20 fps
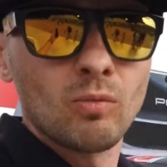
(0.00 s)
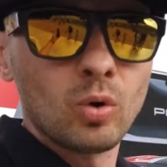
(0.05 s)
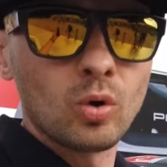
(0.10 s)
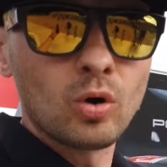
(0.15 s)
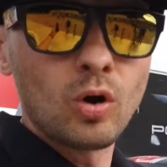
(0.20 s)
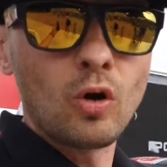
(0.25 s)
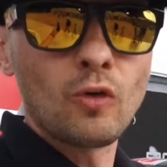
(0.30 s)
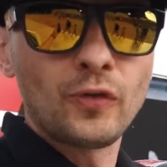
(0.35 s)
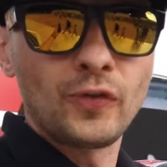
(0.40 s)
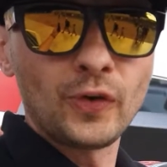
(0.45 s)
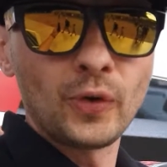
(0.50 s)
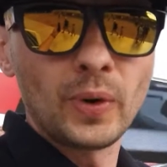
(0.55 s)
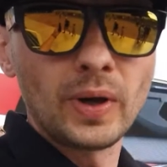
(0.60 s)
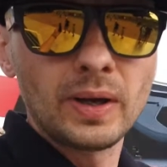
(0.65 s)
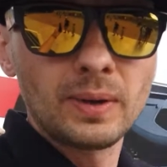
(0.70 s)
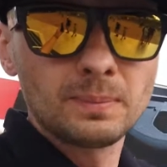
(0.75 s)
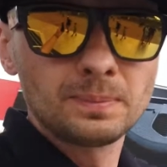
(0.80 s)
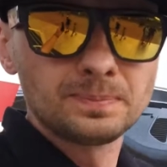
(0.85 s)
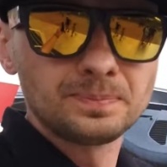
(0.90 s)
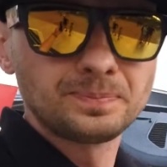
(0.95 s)
will go through
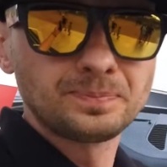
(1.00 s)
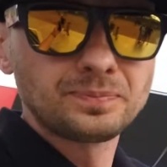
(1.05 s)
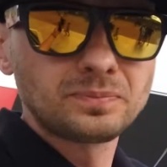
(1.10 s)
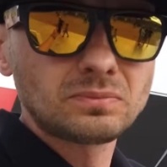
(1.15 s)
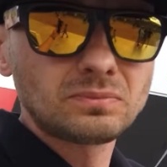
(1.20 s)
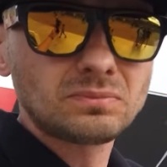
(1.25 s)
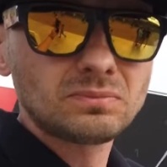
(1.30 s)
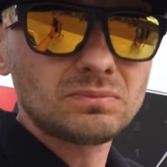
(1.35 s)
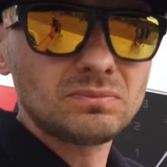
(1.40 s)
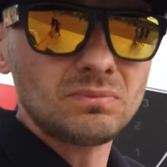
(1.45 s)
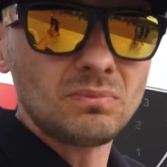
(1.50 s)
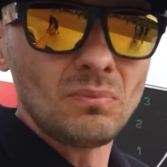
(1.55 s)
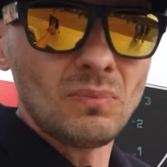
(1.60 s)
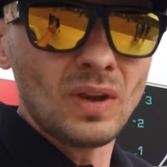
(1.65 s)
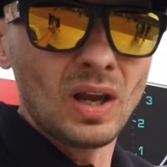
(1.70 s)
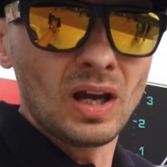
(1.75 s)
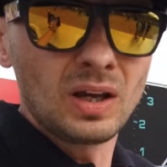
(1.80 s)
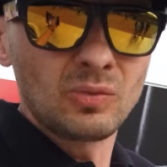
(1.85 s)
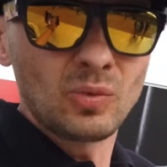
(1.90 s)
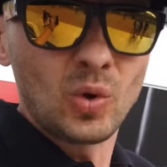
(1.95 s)
it
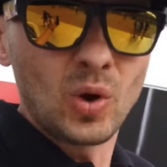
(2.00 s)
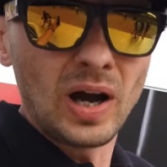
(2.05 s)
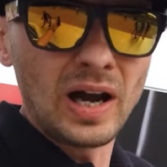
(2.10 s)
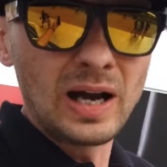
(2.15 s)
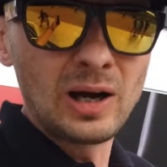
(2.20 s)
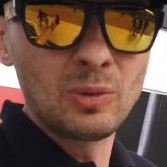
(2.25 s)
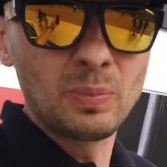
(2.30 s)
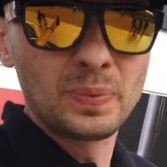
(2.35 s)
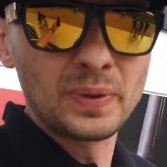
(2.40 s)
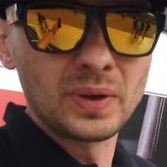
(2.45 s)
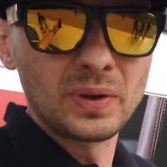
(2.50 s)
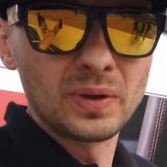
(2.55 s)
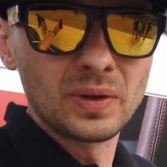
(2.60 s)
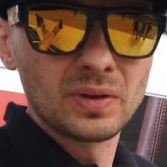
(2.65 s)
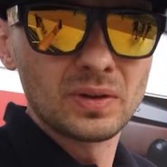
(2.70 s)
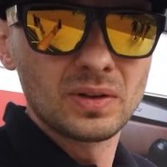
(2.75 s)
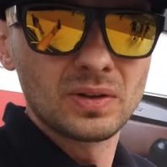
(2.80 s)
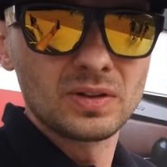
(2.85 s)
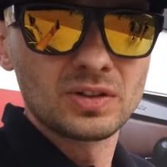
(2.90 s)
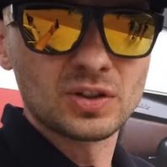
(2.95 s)
and we'll help you
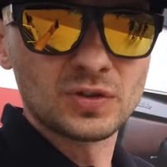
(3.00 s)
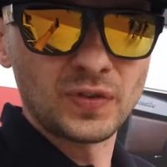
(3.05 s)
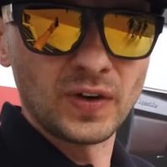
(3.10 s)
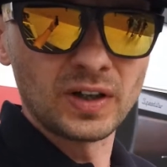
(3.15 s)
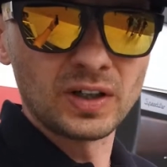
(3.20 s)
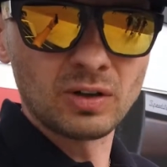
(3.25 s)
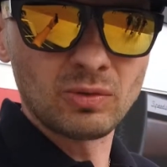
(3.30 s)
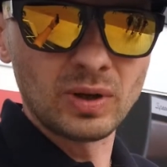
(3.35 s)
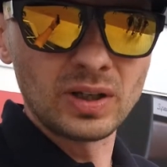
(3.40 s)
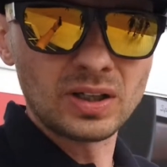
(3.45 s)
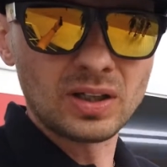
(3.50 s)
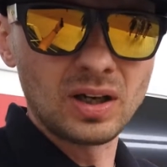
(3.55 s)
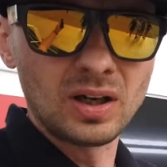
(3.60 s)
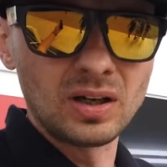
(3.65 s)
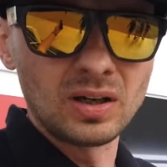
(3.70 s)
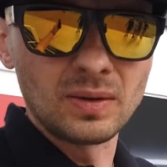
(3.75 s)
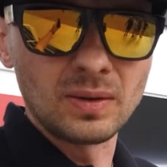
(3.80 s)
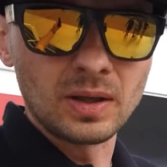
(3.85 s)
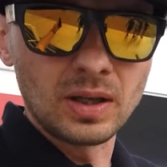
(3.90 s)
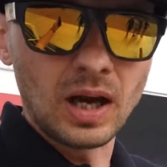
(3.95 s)
to find a great
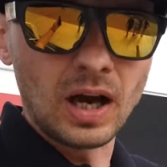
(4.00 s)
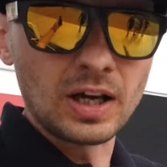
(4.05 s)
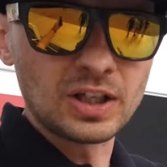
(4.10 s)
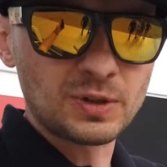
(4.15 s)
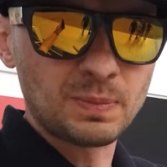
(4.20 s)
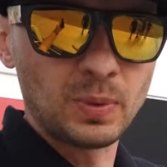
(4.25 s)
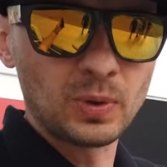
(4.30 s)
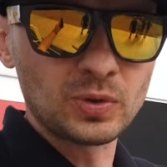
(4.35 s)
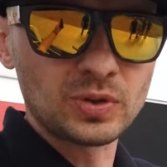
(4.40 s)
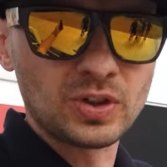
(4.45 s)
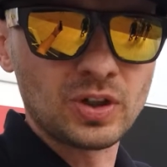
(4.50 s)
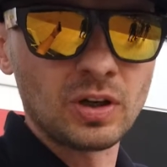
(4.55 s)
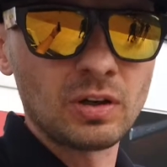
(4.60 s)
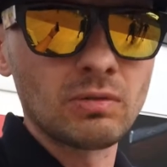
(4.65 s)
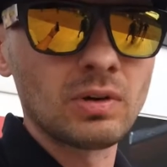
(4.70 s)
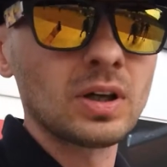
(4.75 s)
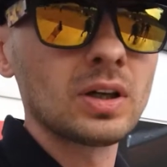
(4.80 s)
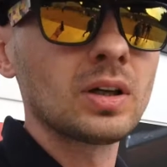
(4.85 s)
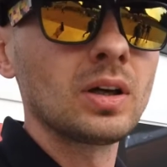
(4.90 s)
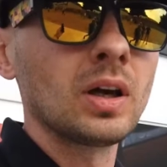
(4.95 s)
car, a sports car,
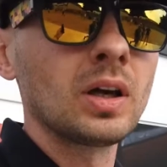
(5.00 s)
right?